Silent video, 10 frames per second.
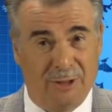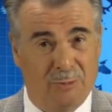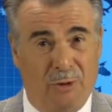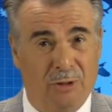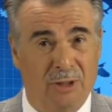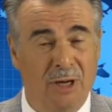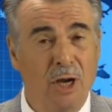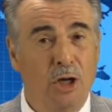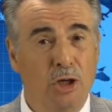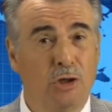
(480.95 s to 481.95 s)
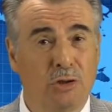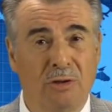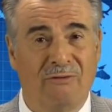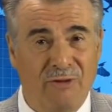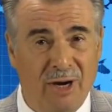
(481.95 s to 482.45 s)
this booklet. You
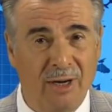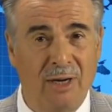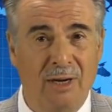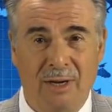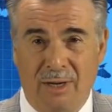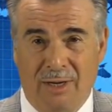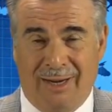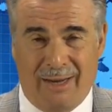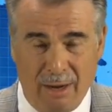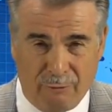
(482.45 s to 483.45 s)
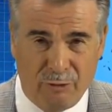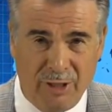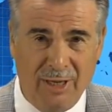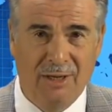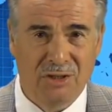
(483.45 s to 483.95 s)
should very
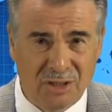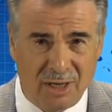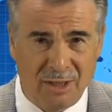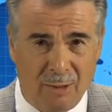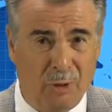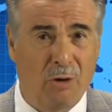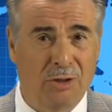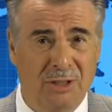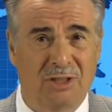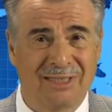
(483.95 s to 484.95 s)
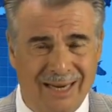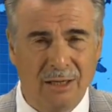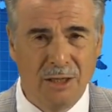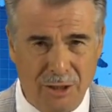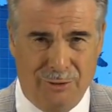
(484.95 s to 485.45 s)
carefully study it because it's
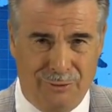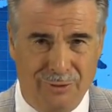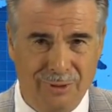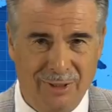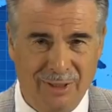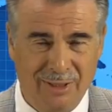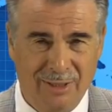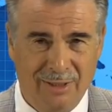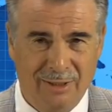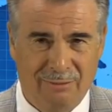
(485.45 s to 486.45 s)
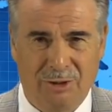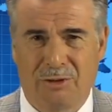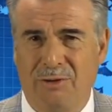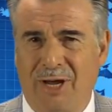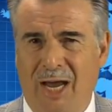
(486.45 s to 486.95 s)
telling you what is
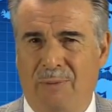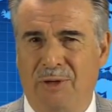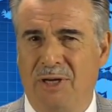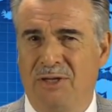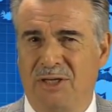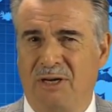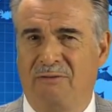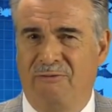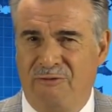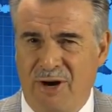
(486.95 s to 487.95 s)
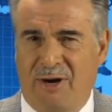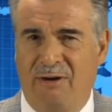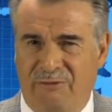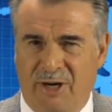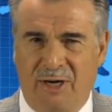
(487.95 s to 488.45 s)
going to happen in the
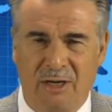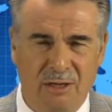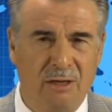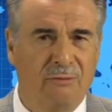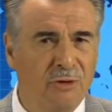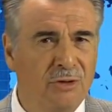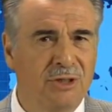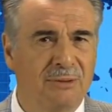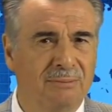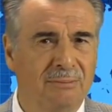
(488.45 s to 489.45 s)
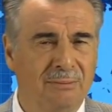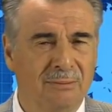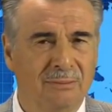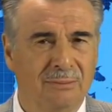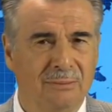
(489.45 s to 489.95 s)
very, very near future.
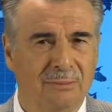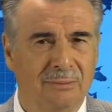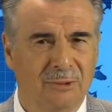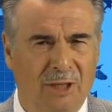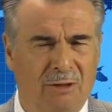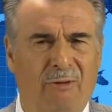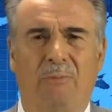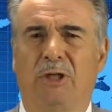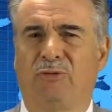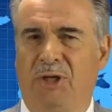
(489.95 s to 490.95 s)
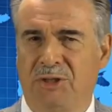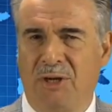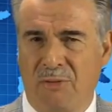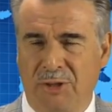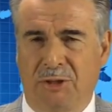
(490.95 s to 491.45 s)
Thank you very much for
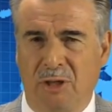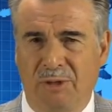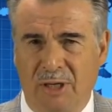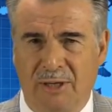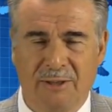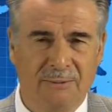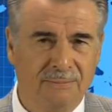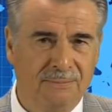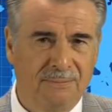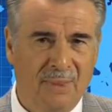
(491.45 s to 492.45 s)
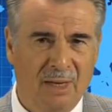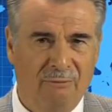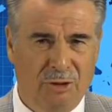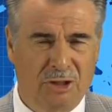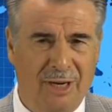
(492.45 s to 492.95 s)
listening. This is Norbert Link
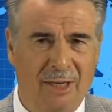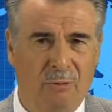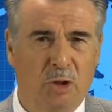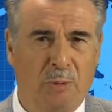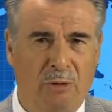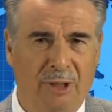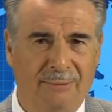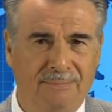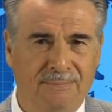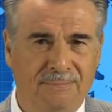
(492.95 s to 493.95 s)
for the Standing Watch program.